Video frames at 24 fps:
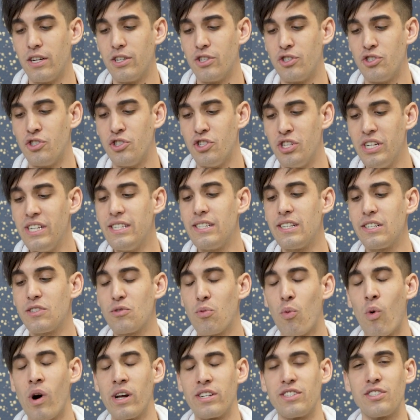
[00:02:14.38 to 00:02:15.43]

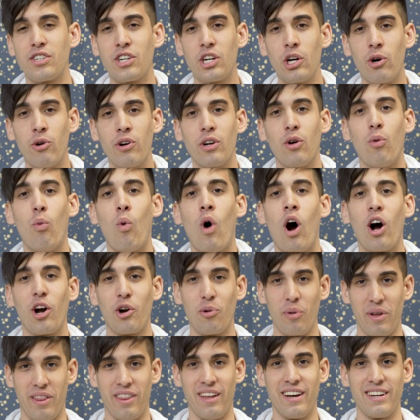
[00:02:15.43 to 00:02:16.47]
Jesus wants to go on a
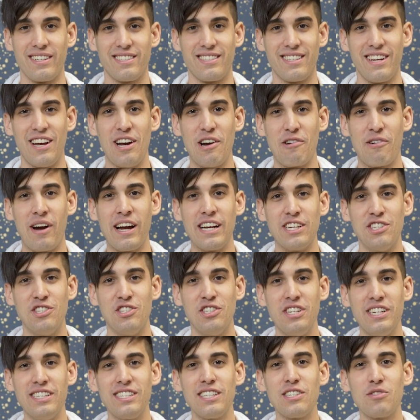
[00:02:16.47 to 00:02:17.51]
walk with us, right?
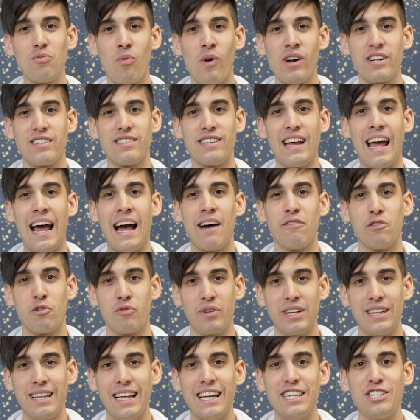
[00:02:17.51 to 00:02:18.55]
Jesus wants to have a
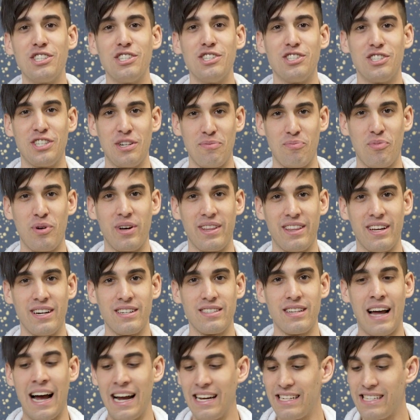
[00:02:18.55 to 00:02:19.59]
relationship with
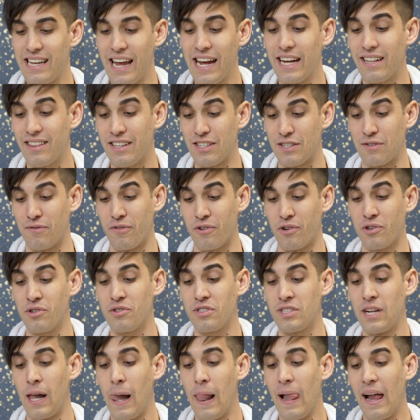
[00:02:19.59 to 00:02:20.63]
us. I take this
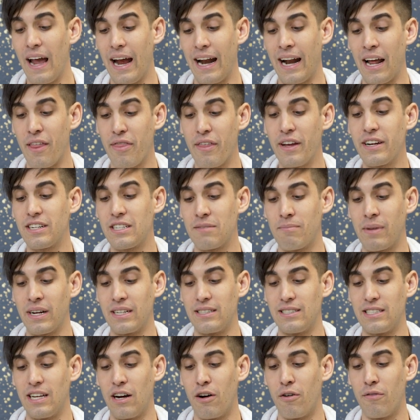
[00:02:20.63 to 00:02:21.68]
verse and I think to
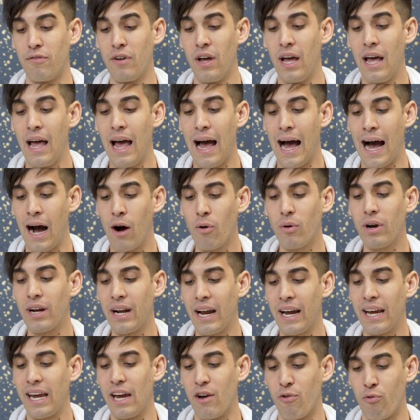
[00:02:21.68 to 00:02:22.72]
myself, how can
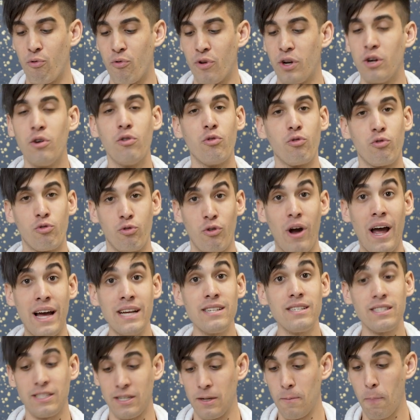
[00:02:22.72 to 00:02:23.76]
I get real
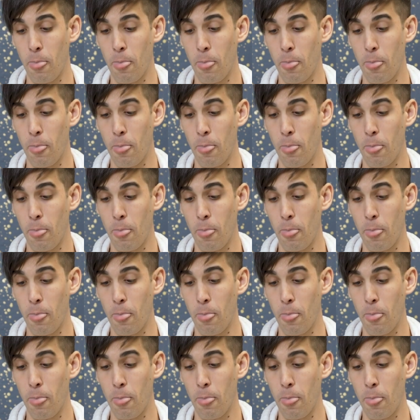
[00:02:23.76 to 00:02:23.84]
rest?